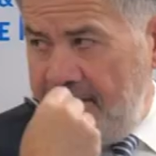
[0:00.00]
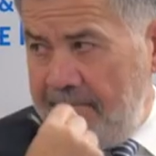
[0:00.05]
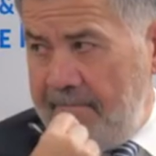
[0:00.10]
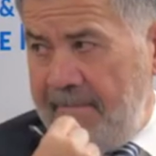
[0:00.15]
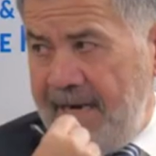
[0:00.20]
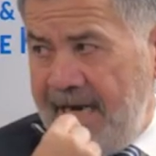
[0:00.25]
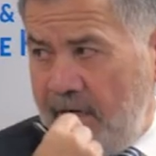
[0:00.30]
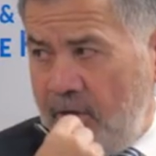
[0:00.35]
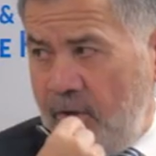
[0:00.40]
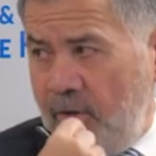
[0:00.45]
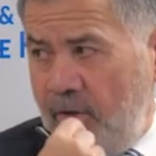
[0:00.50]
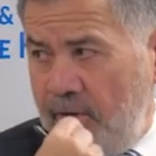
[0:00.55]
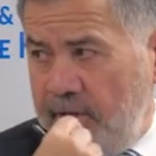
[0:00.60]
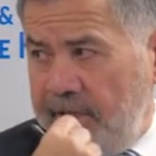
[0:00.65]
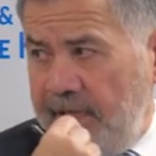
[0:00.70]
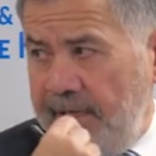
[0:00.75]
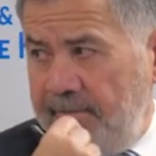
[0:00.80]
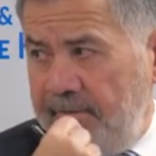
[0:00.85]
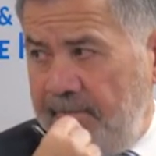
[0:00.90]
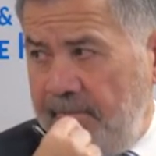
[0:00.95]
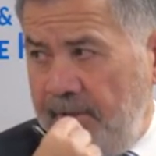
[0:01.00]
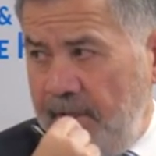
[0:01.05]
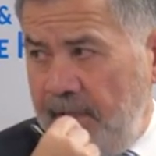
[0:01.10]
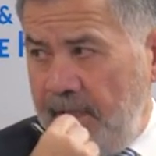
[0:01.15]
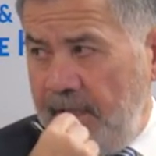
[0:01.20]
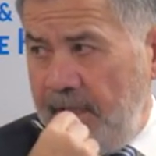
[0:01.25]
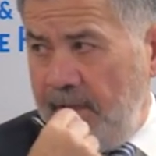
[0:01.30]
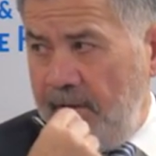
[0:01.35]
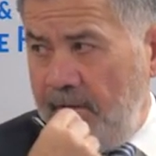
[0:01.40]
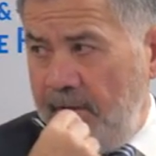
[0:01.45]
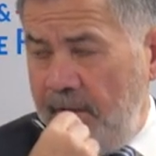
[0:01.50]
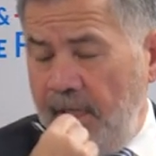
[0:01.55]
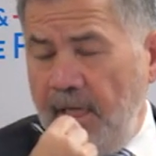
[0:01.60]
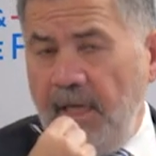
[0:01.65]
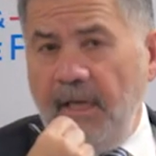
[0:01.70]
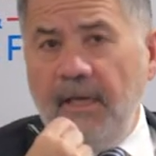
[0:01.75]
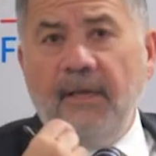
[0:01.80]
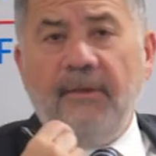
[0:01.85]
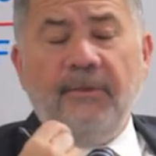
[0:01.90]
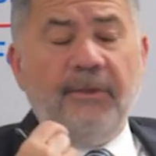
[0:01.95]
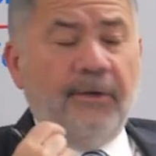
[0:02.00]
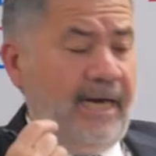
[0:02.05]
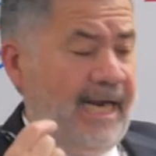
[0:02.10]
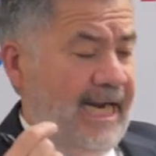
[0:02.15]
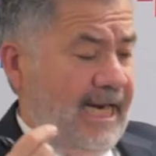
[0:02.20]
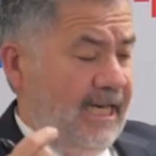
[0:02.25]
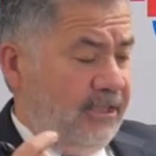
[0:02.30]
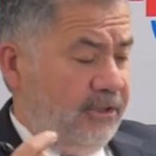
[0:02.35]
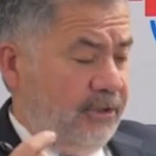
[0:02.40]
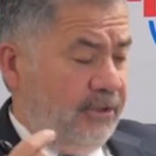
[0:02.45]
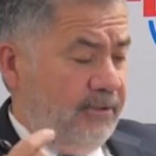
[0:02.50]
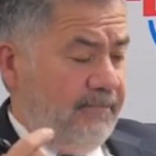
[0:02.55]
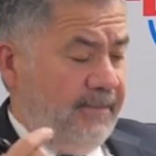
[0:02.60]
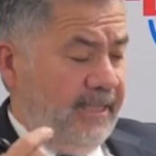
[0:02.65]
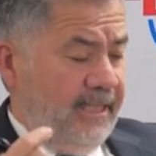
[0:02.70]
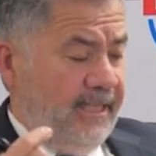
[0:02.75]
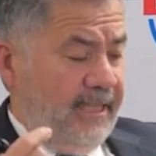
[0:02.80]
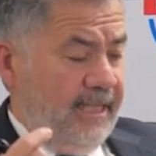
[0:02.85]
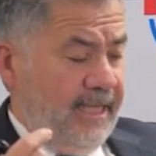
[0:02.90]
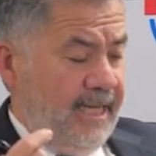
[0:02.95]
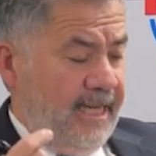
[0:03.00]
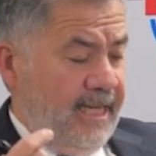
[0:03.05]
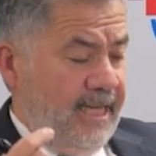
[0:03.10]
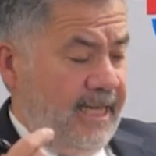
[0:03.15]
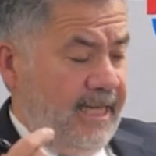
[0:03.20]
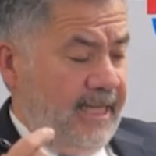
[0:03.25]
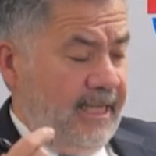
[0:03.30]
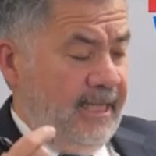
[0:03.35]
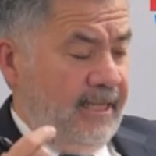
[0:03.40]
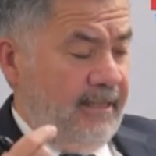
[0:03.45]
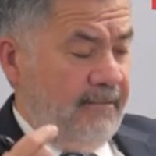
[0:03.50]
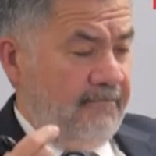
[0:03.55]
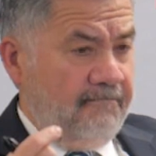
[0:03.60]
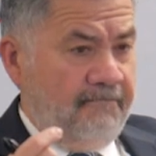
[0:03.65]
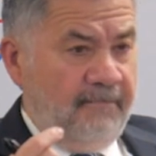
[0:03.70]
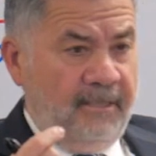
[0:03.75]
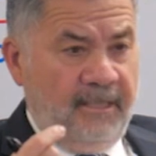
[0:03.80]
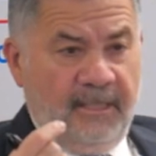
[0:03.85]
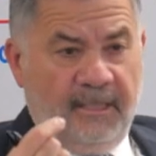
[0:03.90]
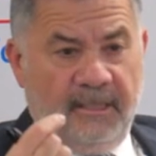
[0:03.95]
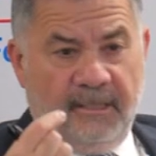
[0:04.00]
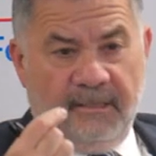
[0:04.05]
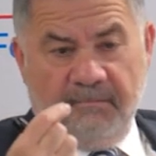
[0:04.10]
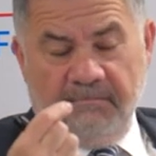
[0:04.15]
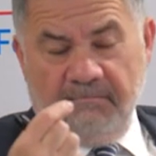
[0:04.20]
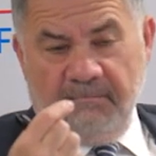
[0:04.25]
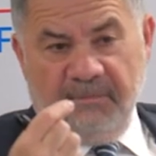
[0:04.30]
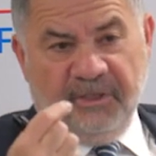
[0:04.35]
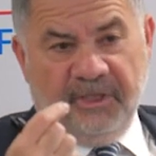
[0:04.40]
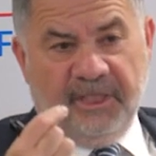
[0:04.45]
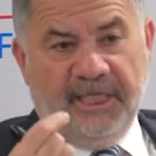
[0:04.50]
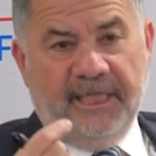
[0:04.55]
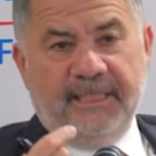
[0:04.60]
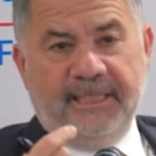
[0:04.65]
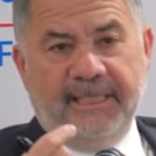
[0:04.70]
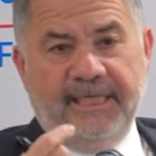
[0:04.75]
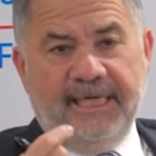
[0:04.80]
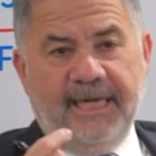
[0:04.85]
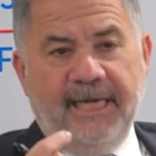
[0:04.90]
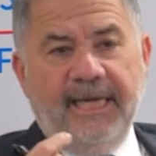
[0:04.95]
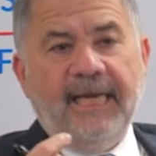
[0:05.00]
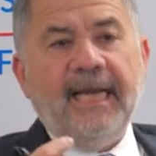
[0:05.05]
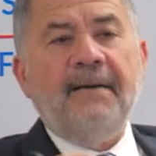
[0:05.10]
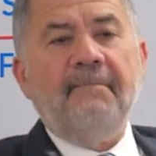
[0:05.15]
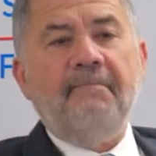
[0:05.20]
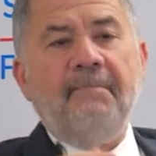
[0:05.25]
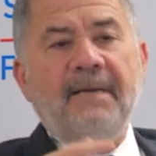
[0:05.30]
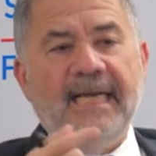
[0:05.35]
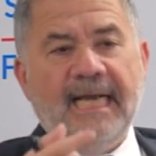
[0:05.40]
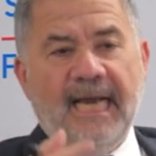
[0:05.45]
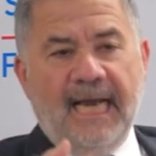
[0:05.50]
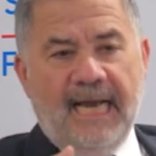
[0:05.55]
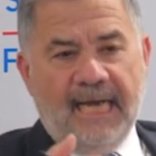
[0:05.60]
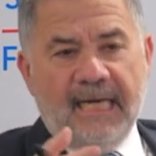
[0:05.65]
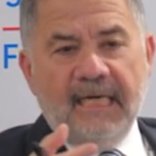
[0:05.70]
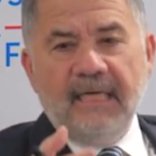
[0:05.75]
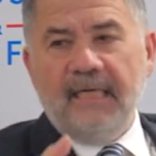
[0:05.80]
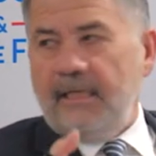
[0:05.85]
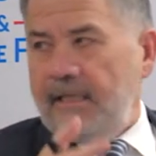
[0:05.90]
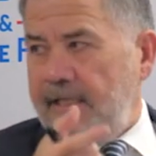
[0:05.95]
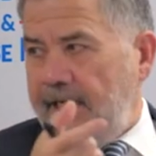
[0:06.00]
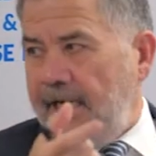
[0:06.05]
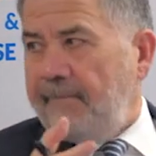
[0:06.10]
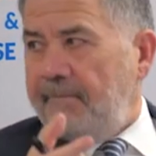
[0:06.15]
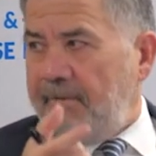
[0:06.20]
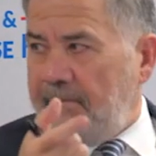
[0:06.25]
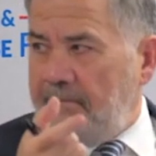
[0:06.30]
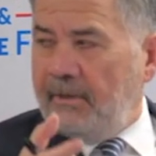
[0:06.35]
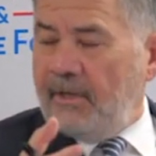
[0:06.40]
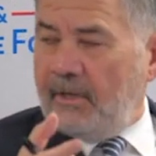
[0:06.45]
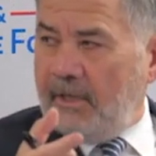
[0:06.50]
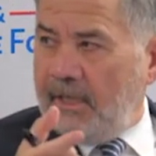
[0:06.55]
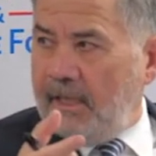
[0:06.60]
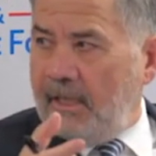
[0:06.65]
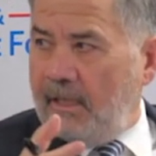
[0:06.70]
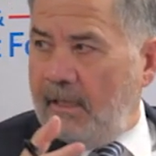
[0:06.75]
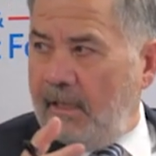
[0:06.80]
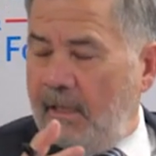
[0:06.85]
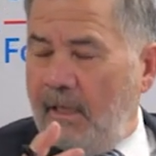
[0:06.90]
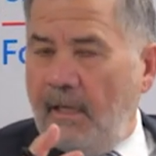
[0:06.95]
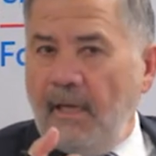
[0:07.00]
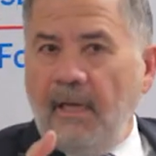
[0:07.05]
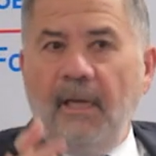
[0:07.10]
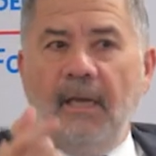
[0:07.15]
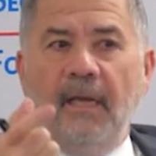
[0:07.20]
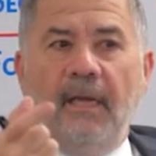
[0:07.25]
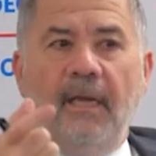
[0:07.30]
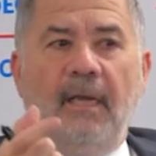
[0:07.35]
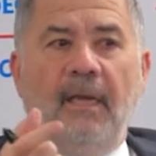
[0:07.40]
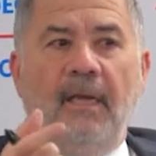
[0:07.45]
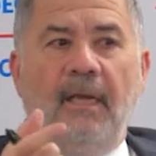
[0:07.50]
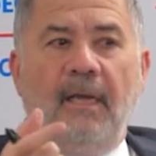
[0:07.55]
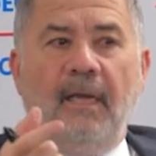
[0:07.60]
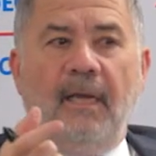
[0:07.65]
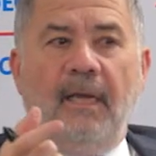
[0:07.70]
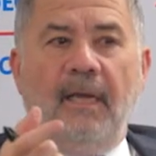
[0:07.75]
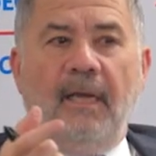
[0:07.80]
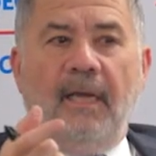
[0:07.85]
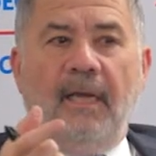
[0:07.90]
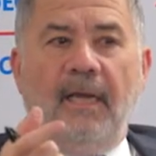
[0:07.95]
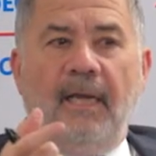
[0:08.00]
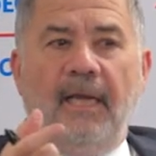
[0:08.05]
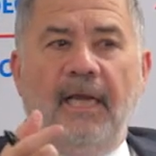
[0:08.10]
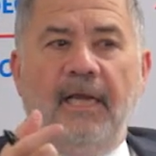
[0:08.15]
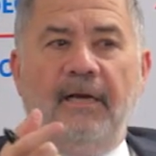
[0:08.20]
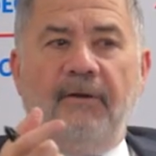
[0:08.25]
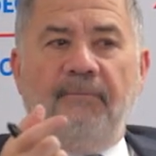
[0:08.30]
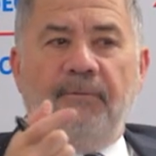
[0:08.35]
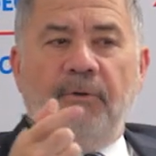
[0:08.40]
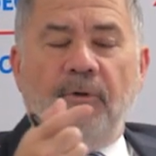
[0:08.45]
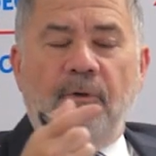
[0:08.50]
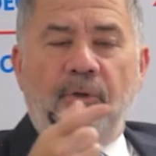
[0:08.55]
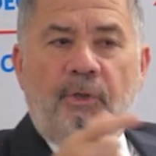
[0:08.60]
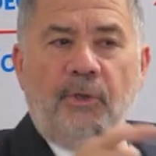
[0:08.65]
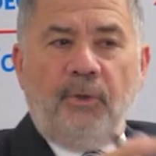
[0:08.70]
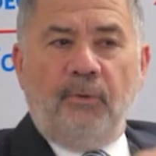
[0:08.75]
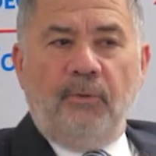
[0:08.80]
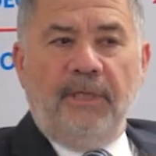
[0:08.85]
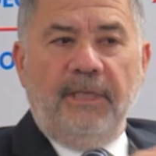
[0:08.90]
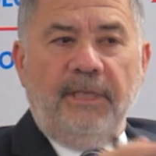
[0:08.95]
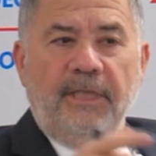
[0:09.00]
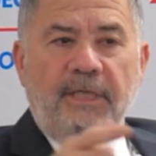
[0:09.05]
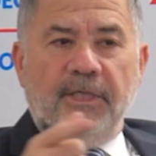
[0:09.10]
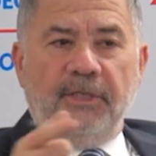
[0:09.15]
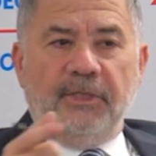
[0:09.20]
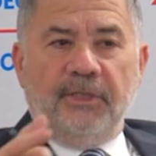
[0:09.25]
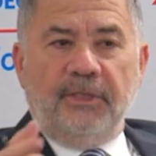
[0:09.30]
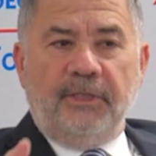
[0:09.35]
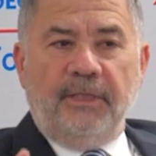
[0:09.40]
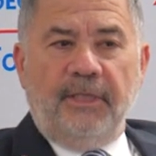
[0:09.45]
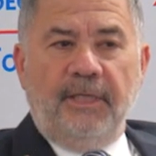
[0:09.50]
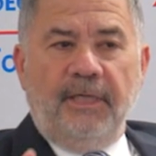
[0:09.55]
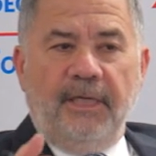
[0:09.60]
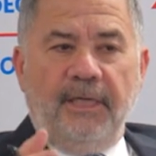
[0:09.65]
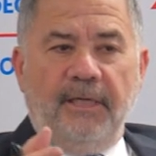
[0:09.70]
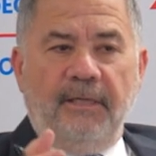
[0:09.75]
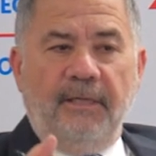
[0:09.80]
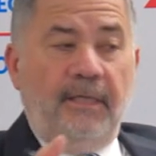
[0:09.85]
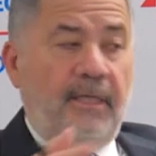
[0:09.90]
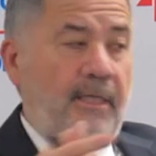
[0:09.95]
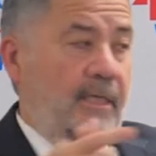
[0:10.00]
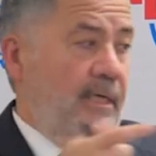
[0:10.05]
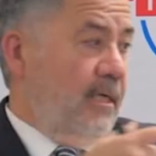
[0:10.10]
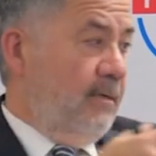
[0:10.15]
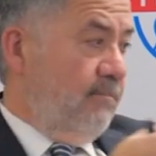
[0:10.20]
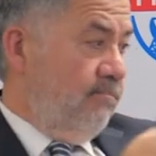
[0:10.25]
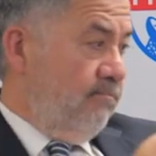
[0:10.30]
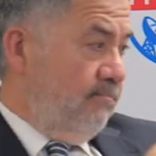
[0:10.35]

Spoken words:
back haul capability, there has to be a ZTA and beyond capability. And if you're doing this in the